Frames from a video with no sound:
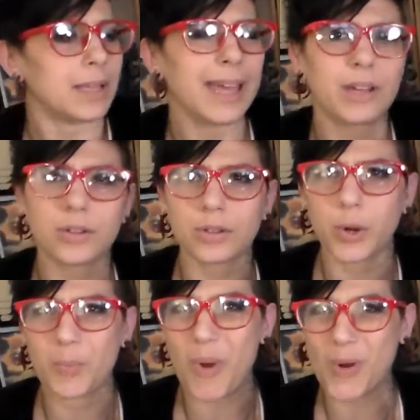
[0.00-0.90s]
like
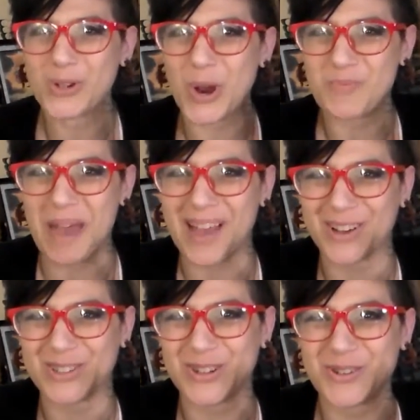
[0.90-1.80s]
little mojo
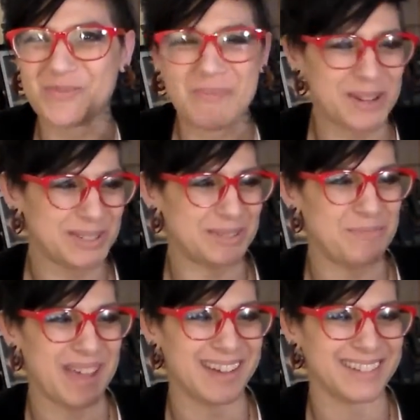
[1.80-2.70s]
bags or little medicine
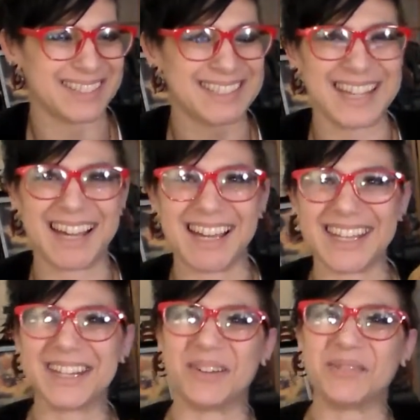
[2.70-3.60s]
bags.
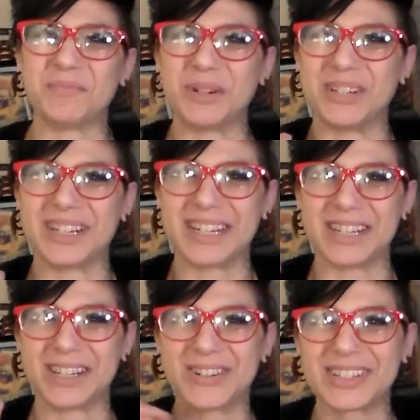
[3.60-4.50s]
You know, you put
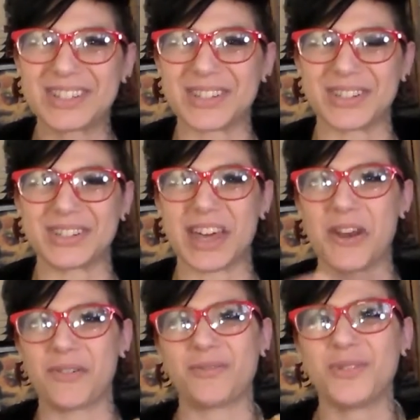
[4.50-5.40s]
crystals that
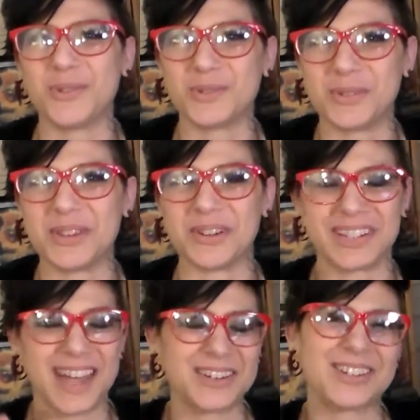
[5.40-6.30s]
are infused with your
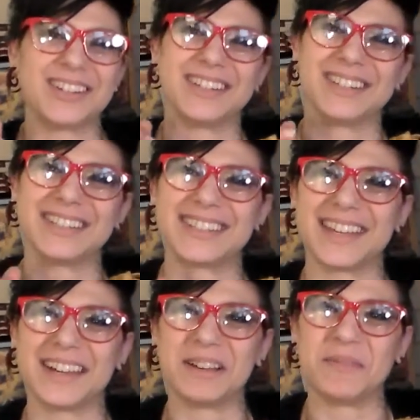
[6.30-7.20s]
intentions,
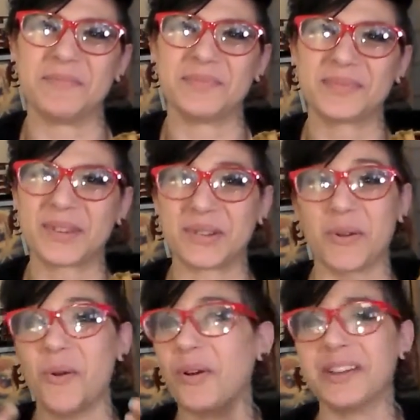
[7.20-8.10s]

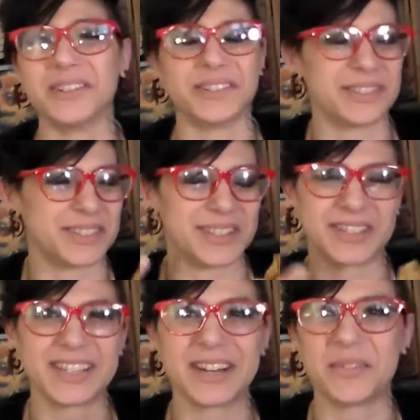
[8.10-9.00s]
your oils,
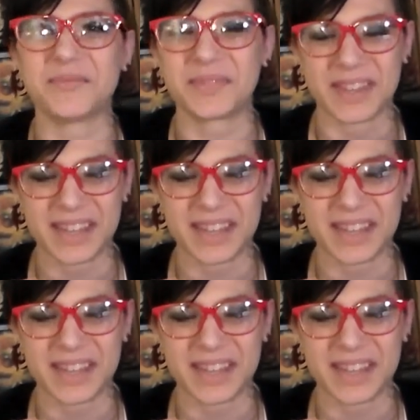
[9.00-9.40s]
or, you know,